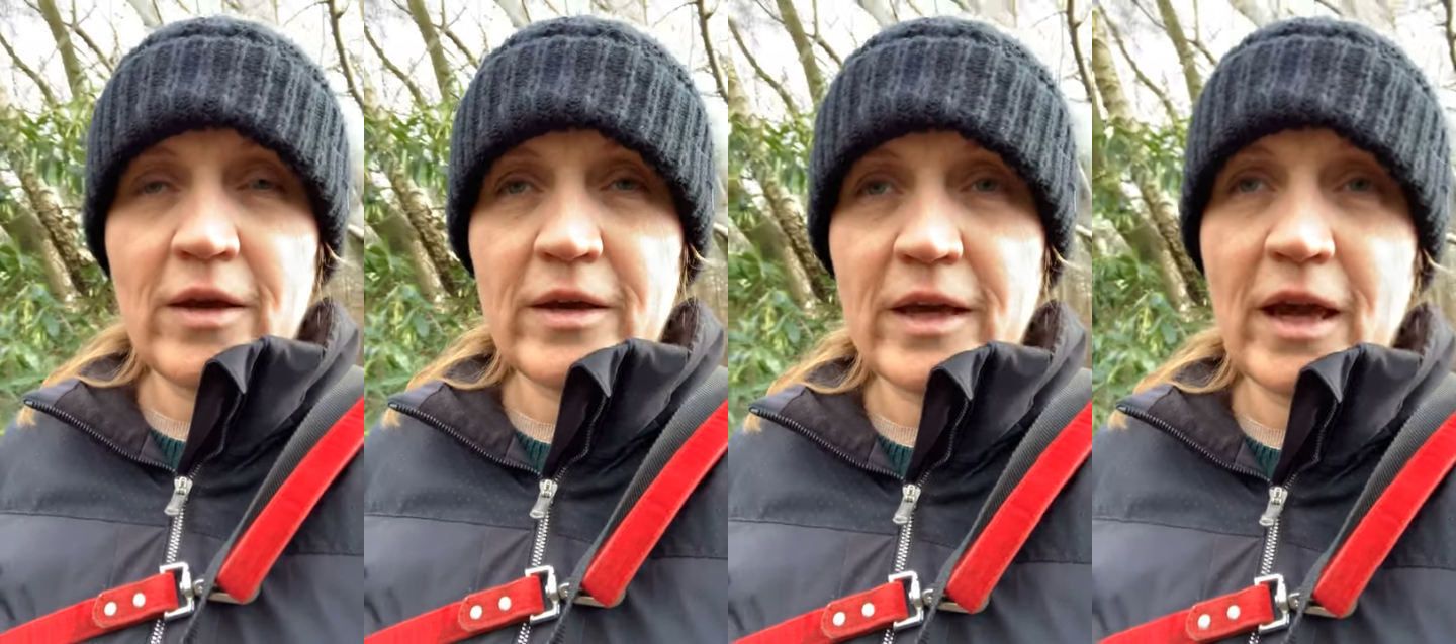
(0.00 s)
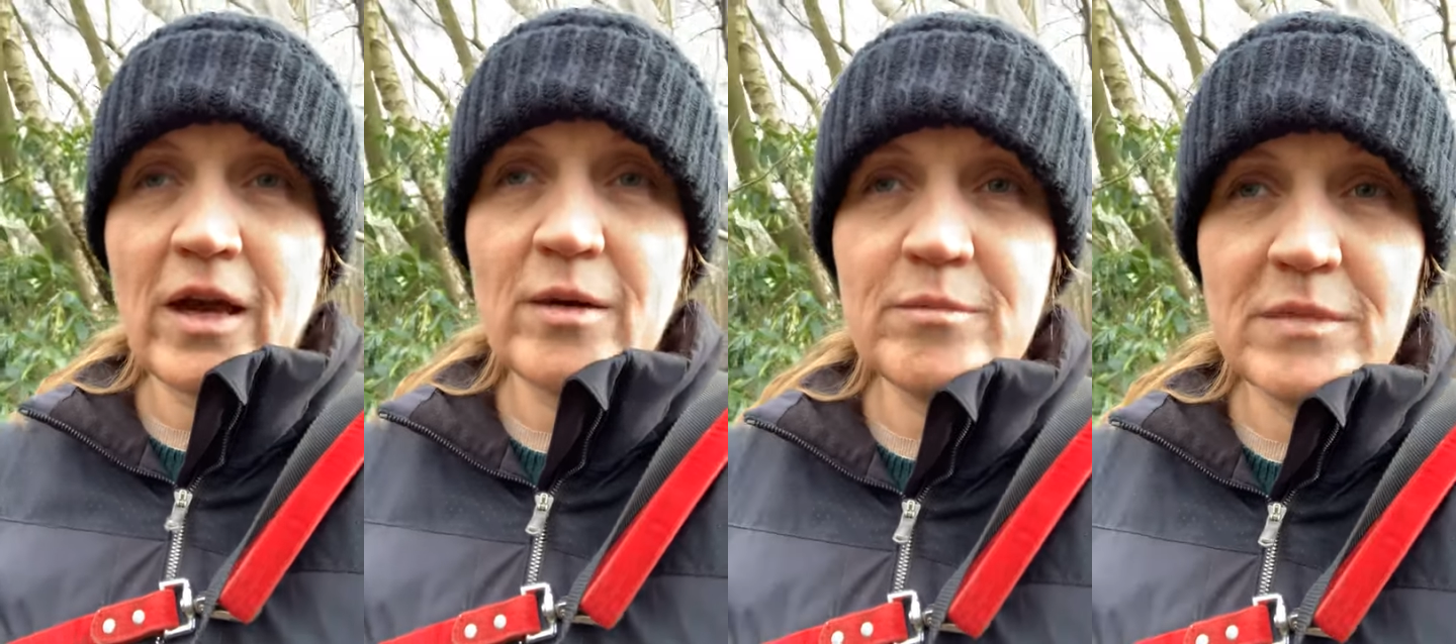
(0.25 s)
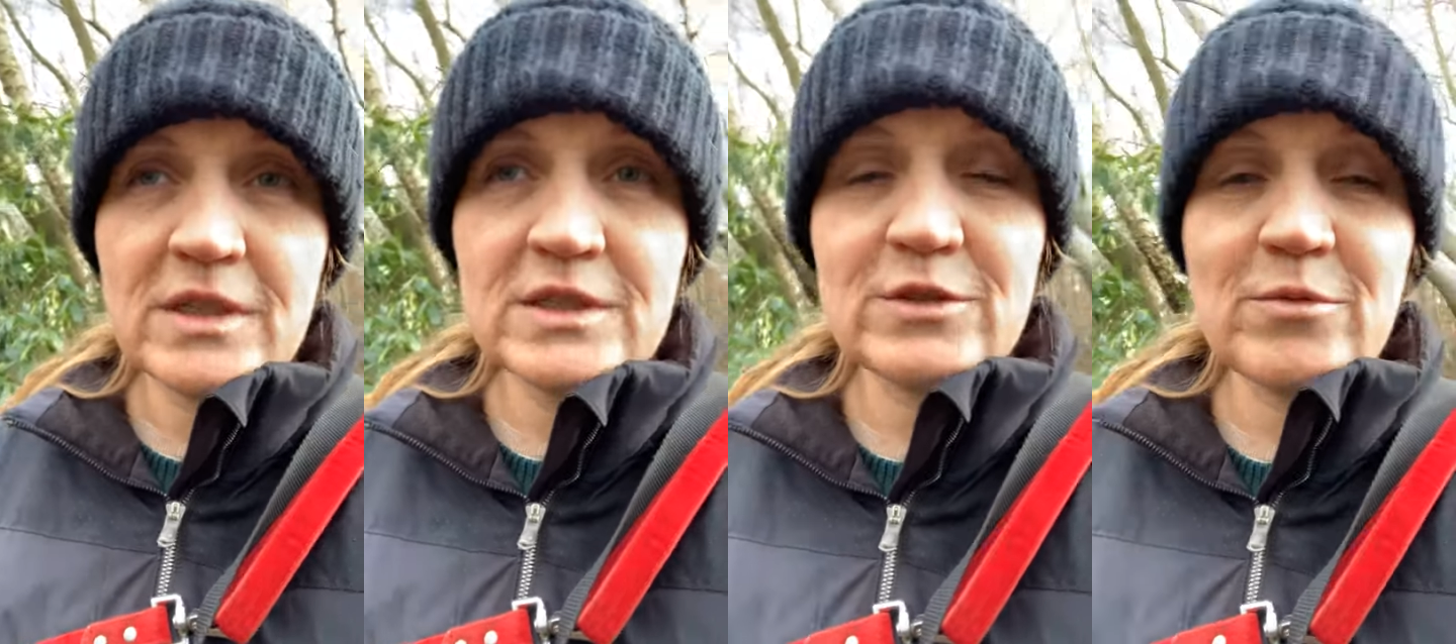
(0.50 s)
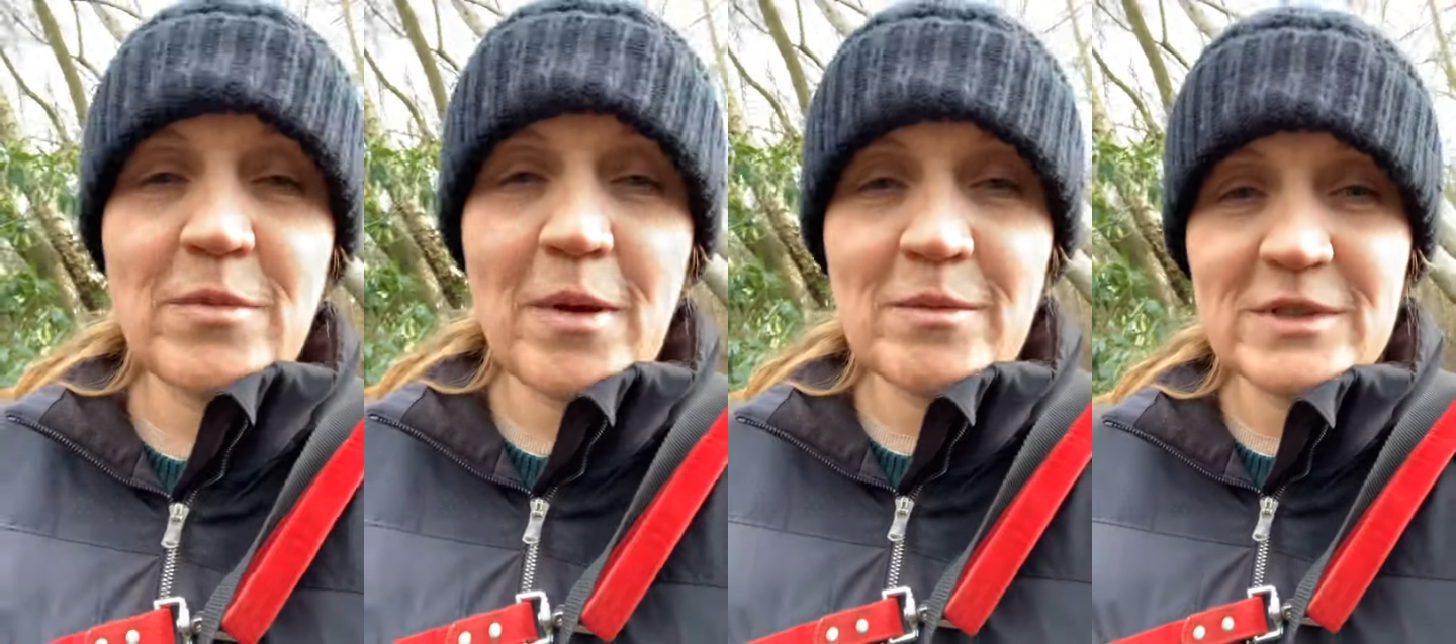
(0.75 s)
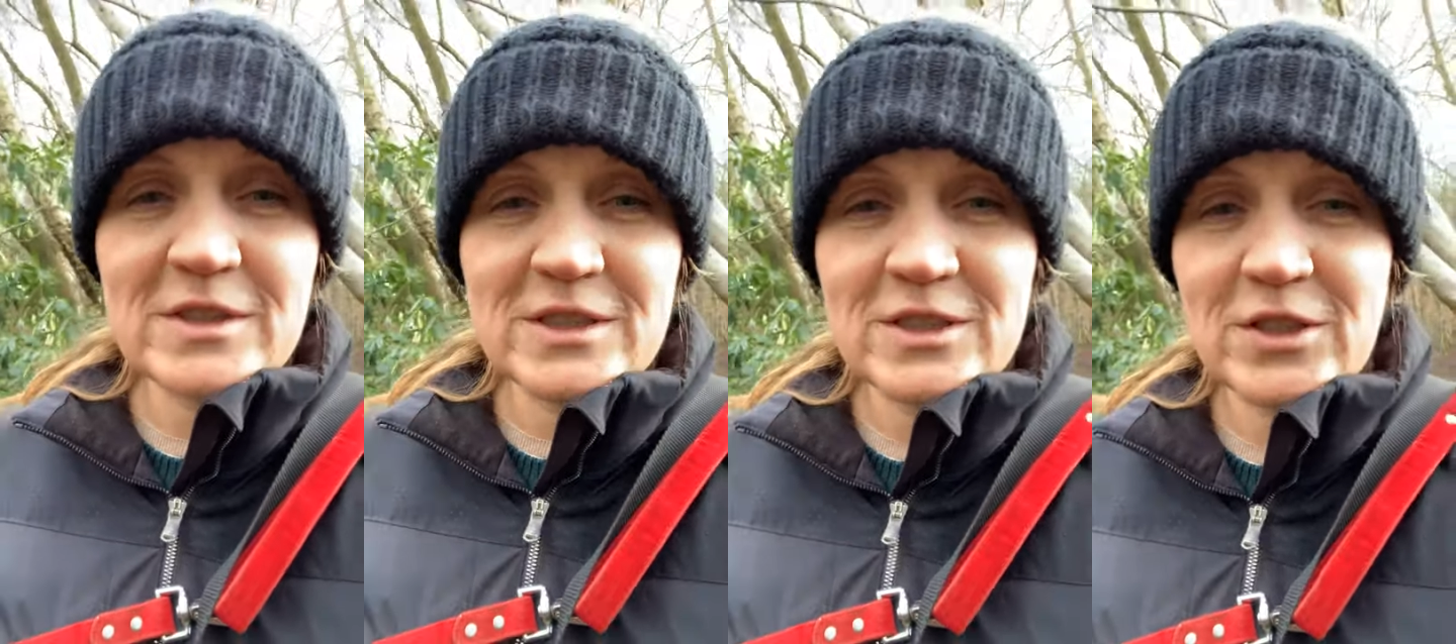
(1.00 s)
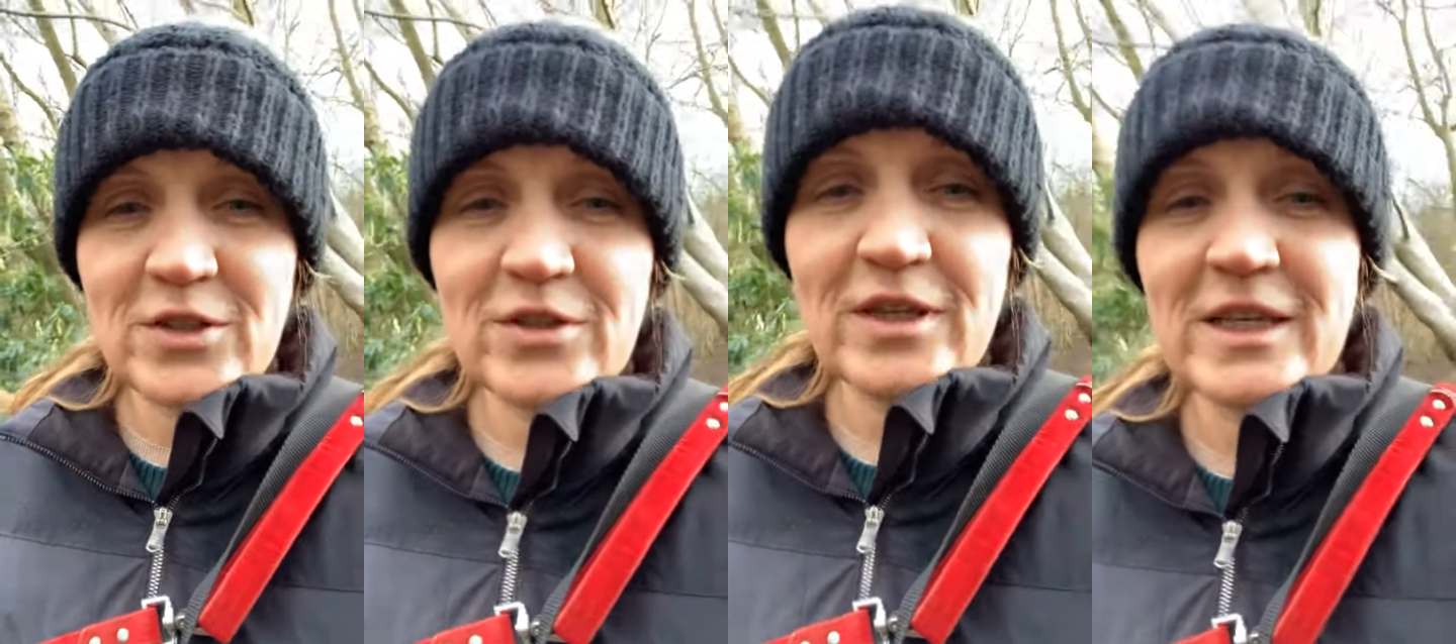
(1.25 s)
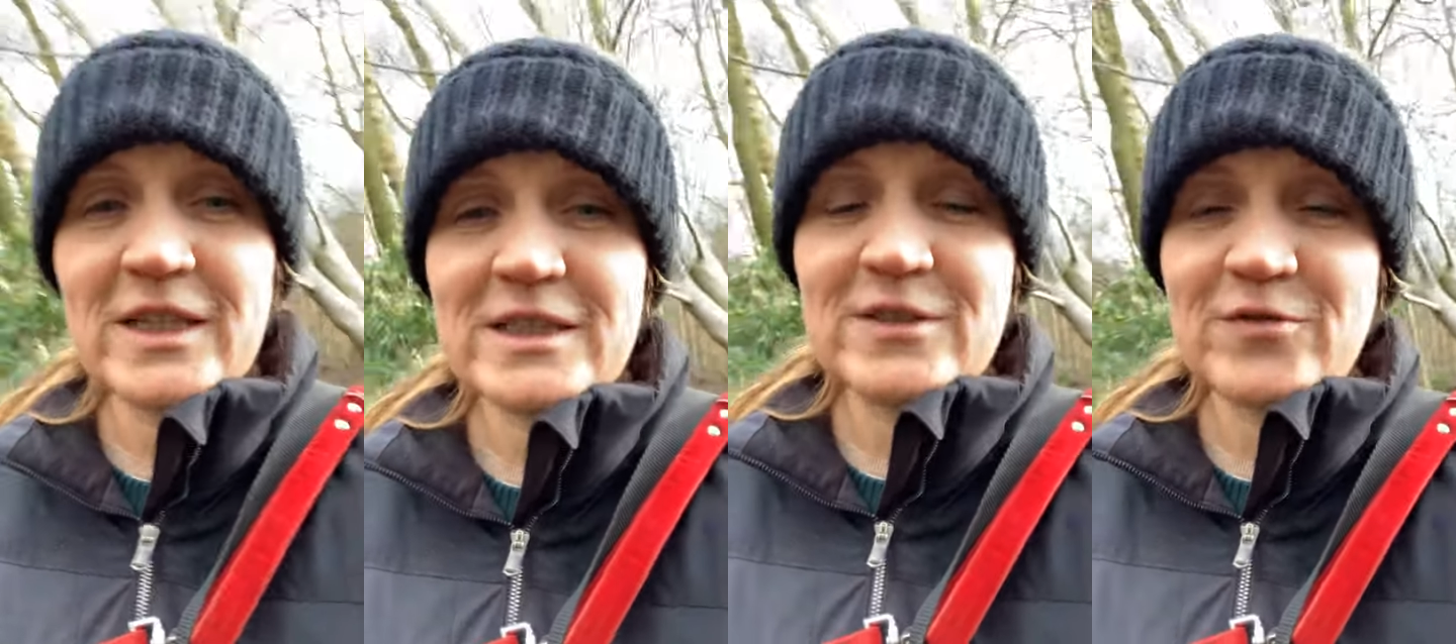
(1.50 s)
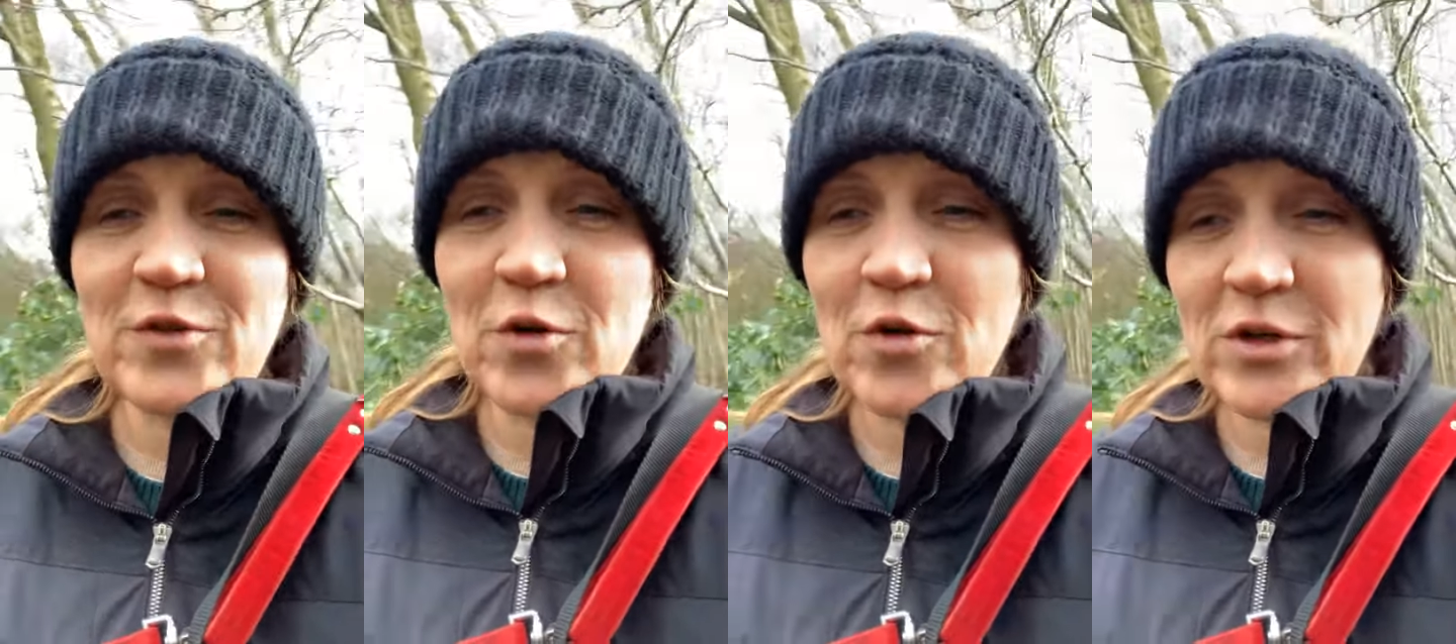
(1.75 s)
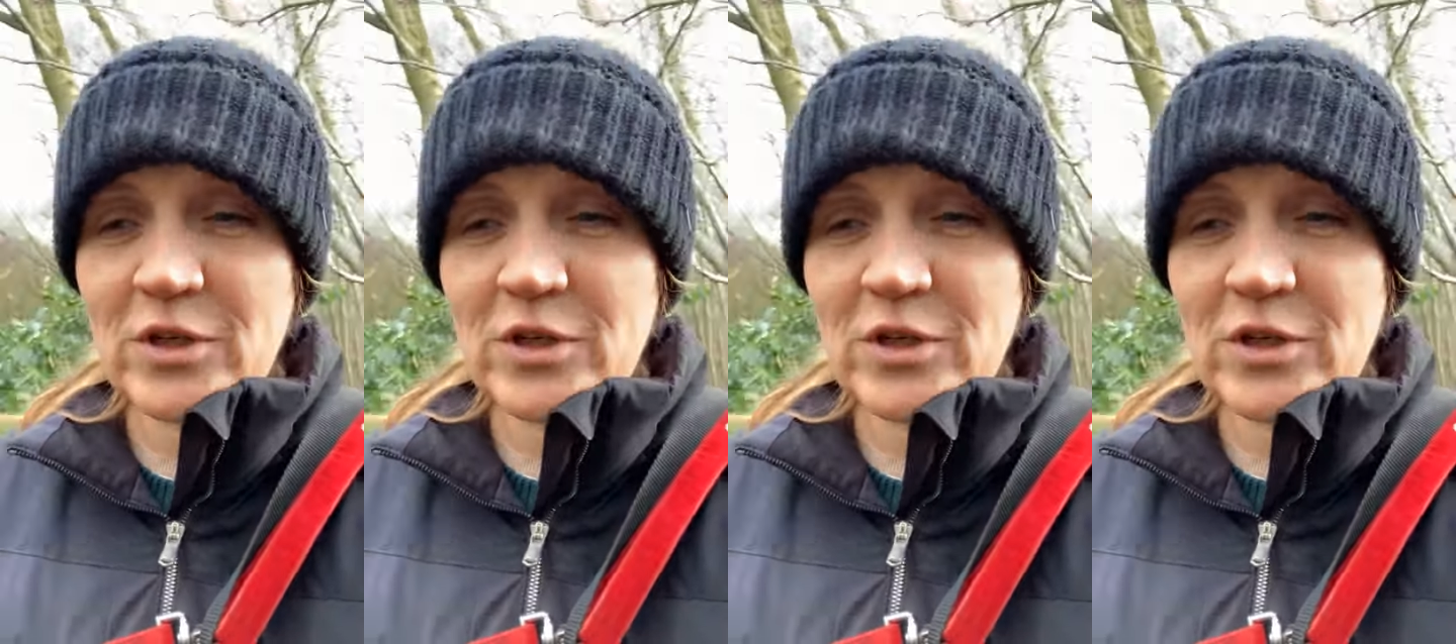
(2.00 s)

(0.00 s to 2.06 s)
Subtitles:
Okay, I must remember to do things for